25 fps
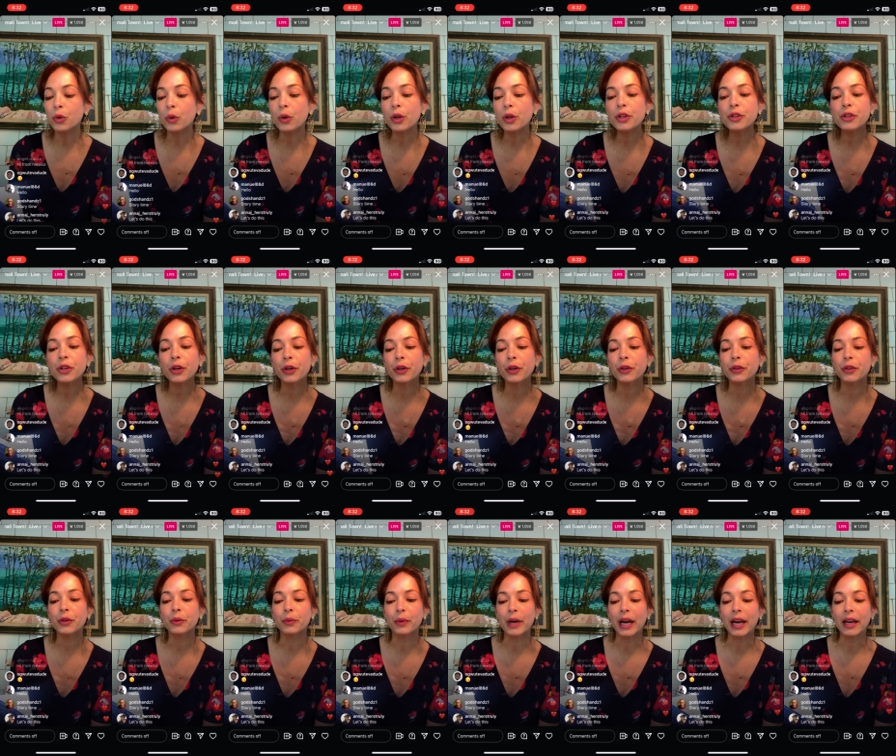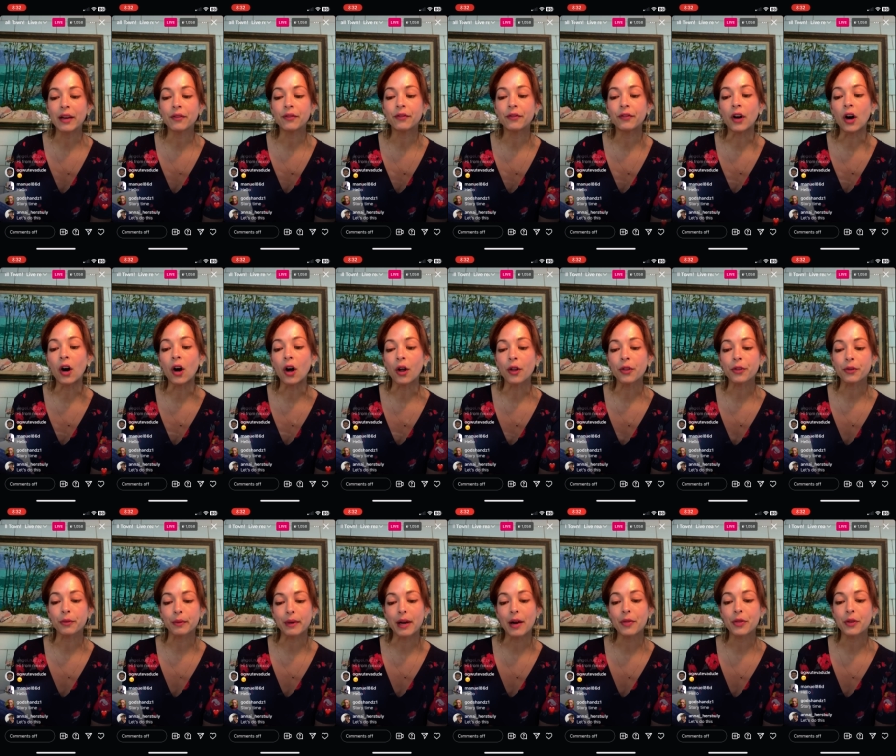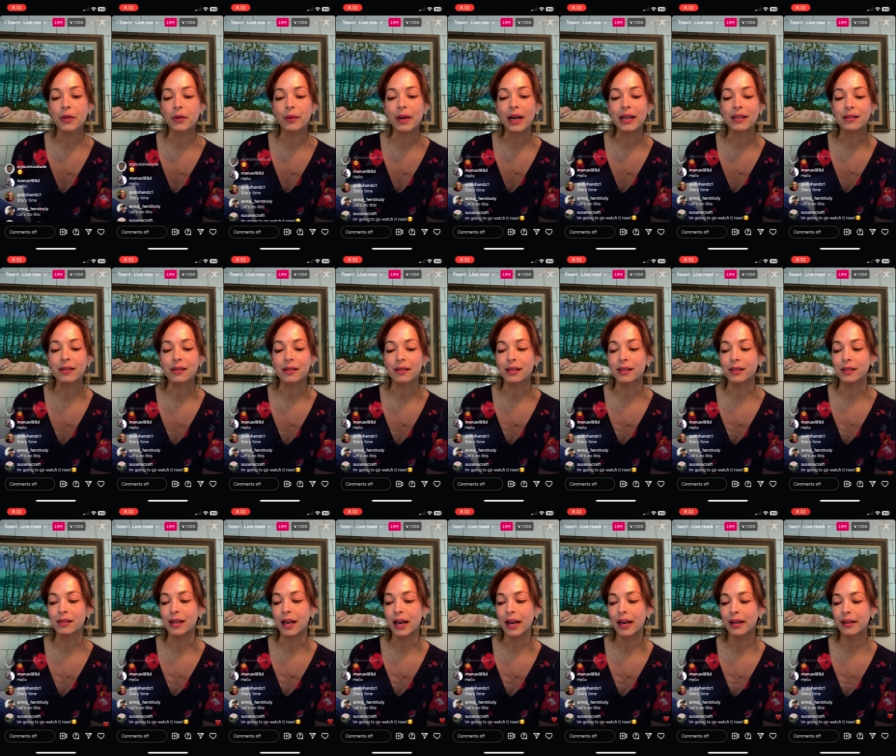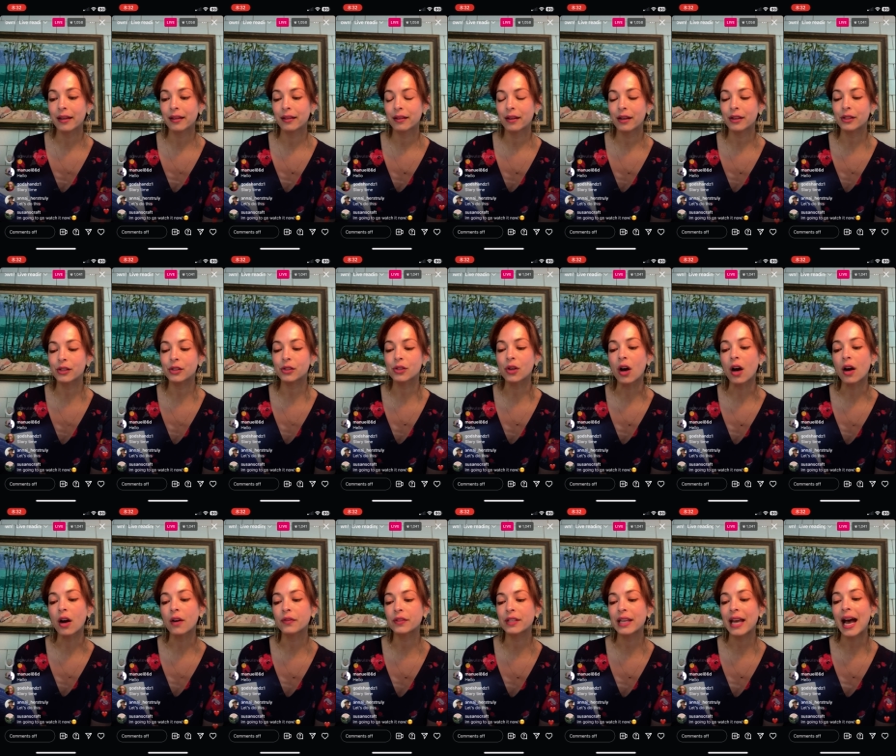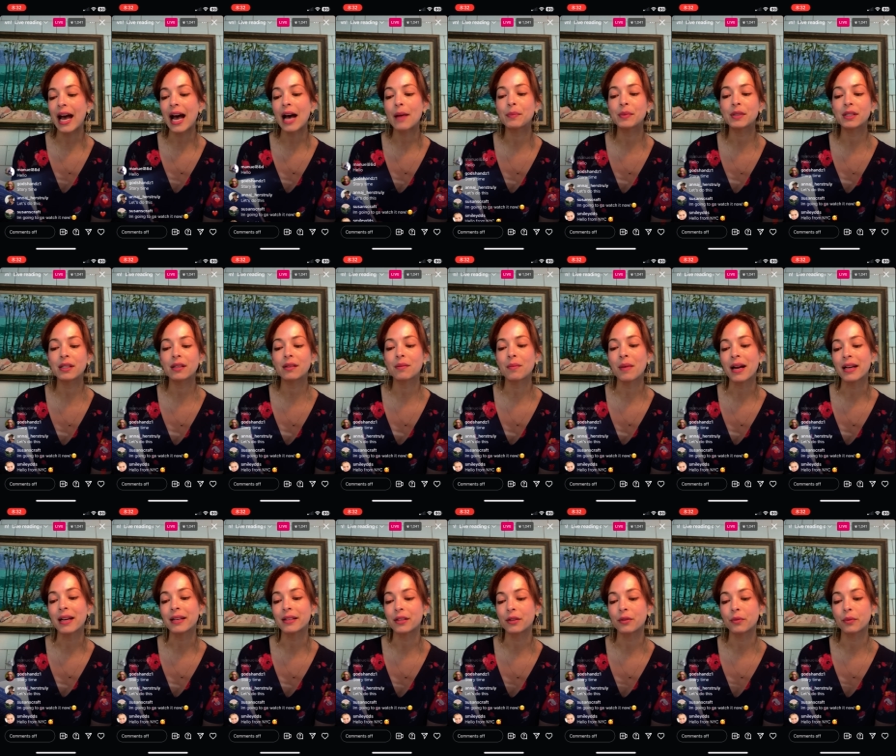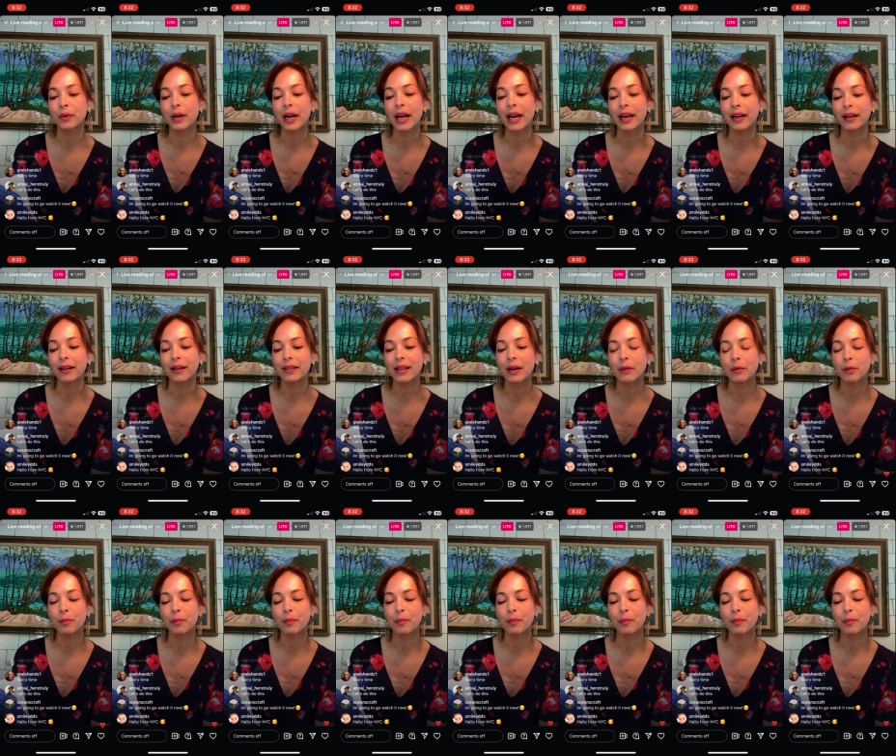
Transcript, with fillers: George heard the rain fall throughout the restless night, a soft, absent minded rain